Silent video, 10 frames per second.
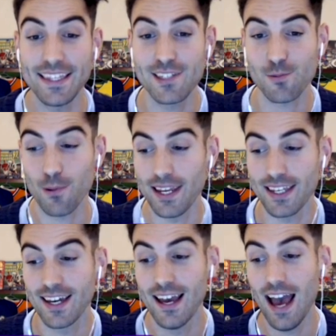this
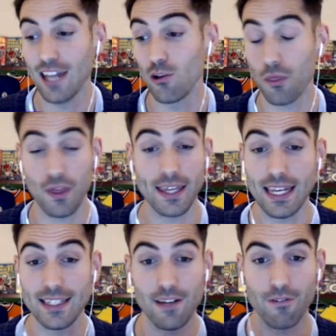week and you're
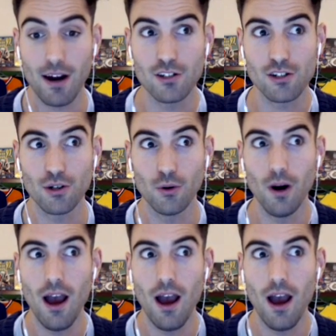thinking differential,